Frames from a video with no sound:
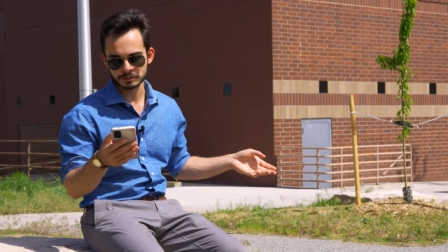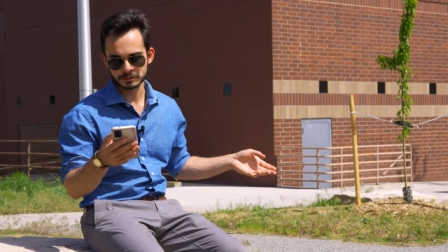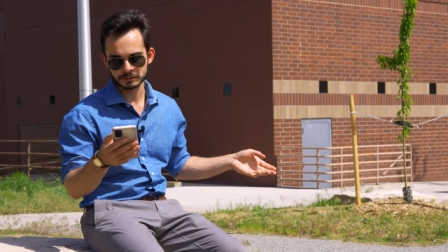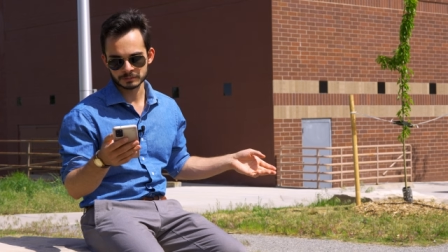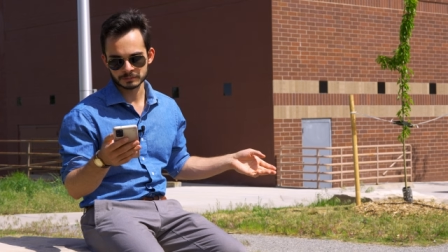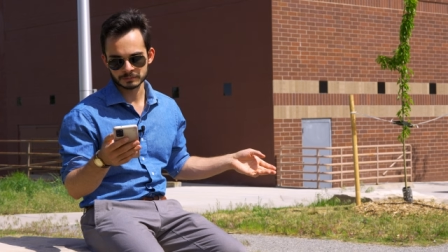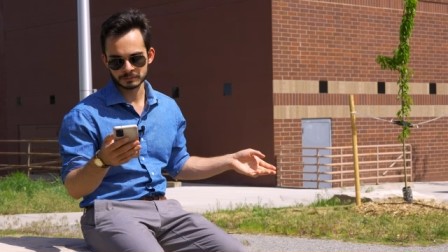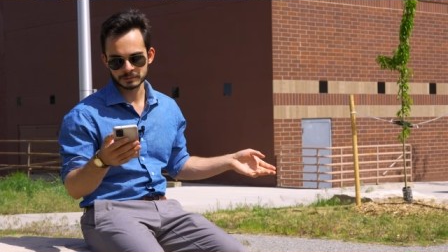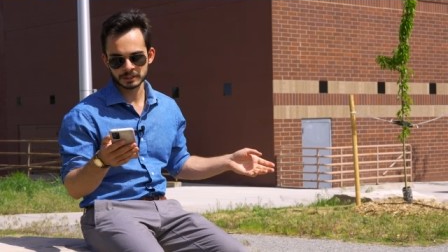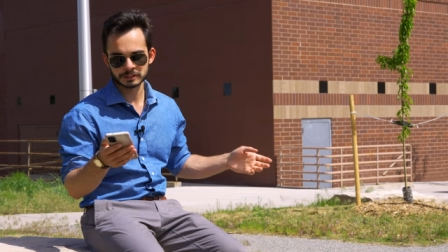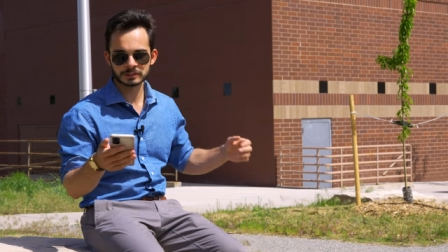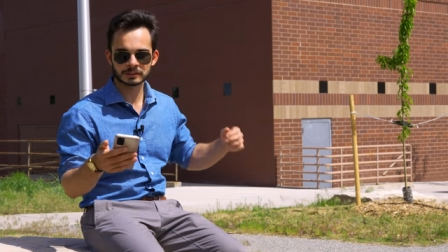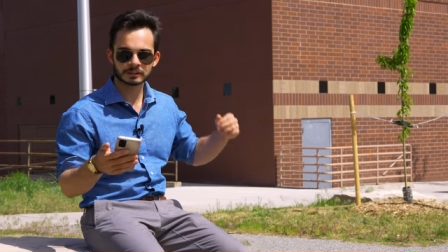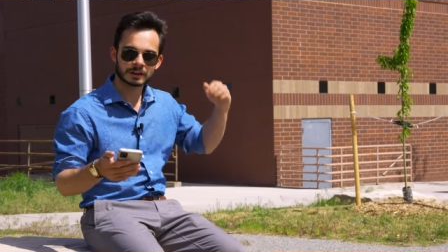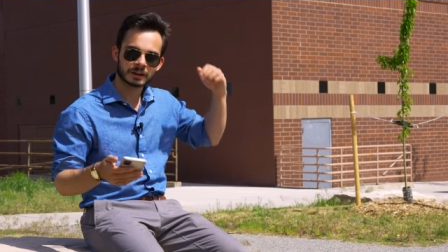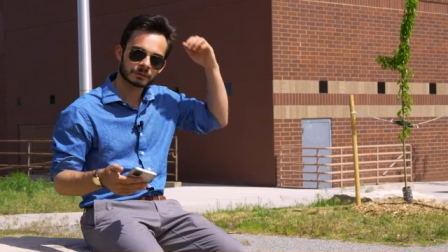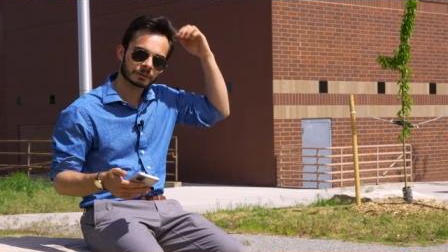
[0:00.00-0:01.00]
and things like
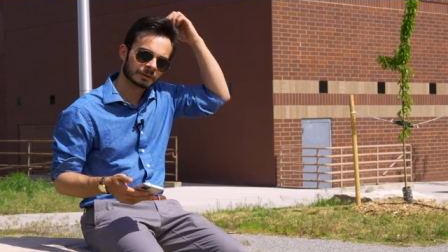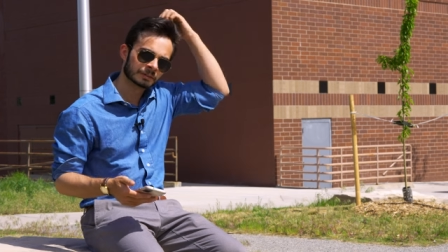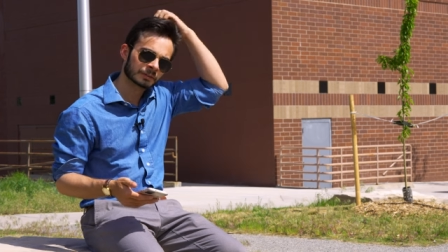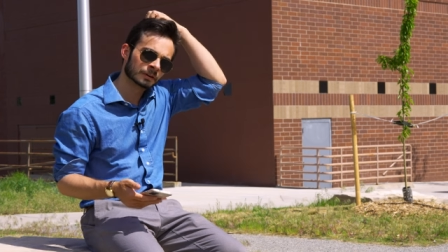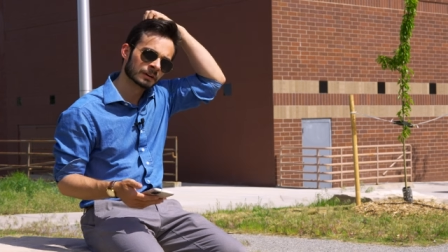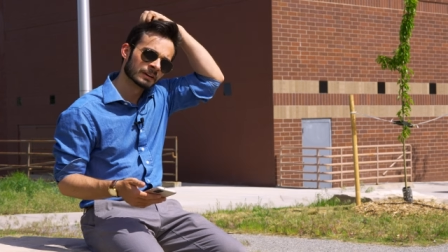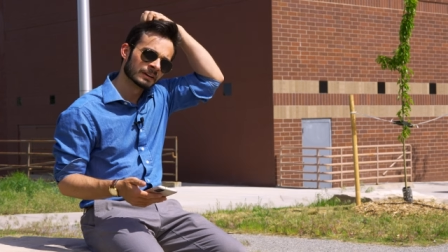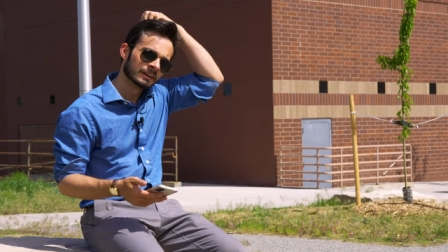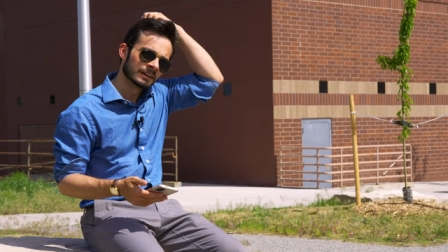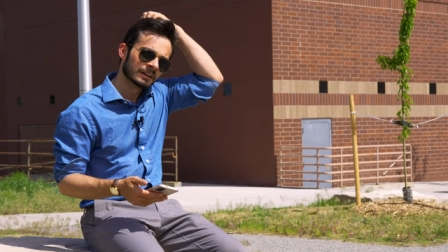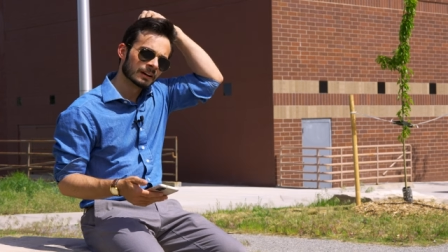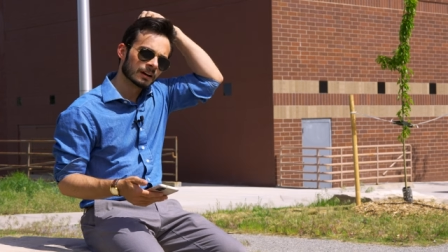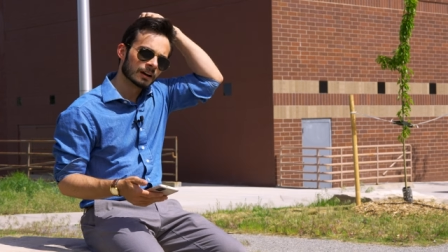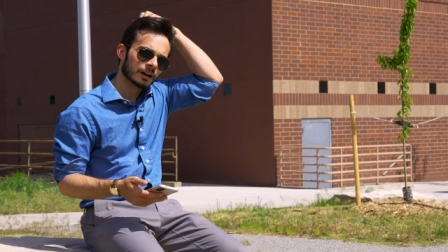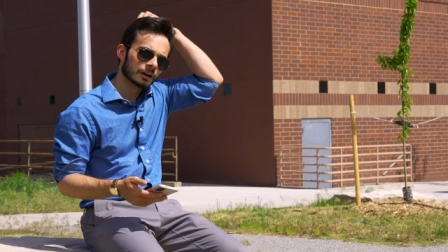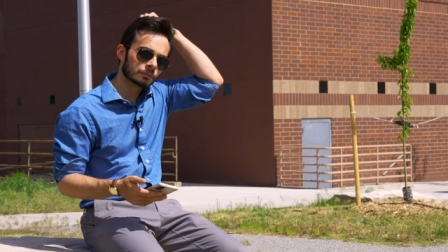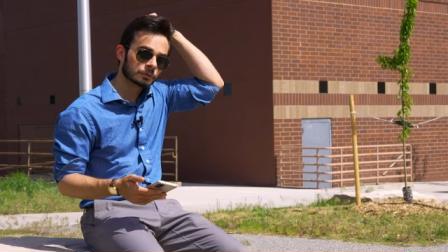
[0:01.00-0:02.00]
that, whatever,
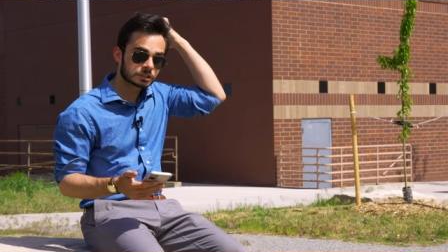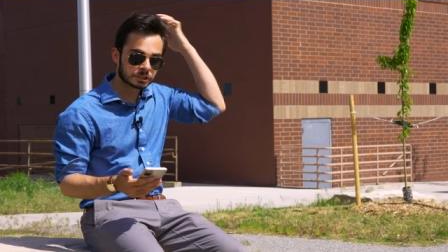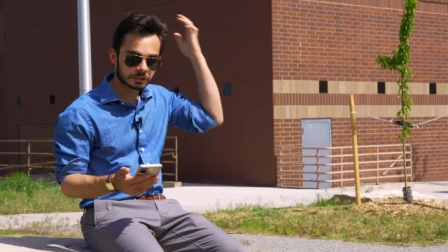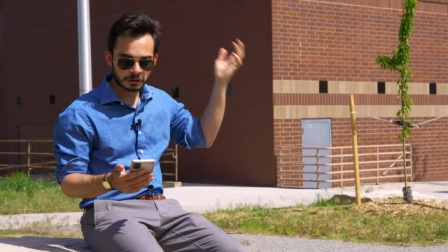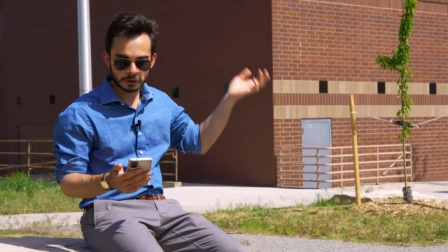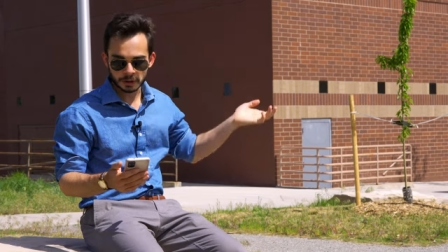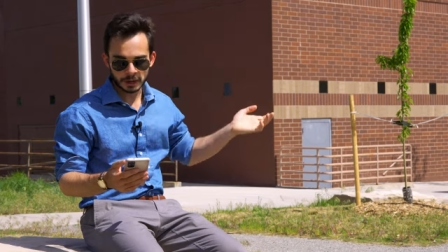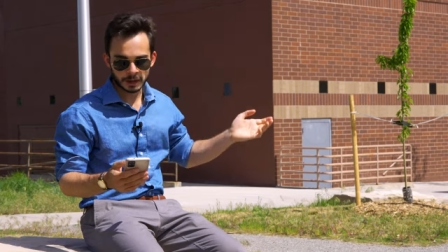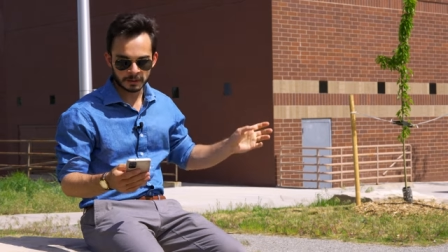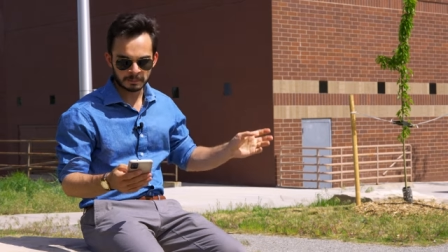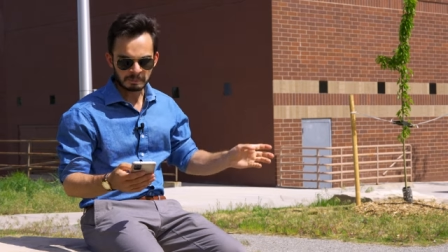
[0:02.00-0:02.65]
uh, which is okay.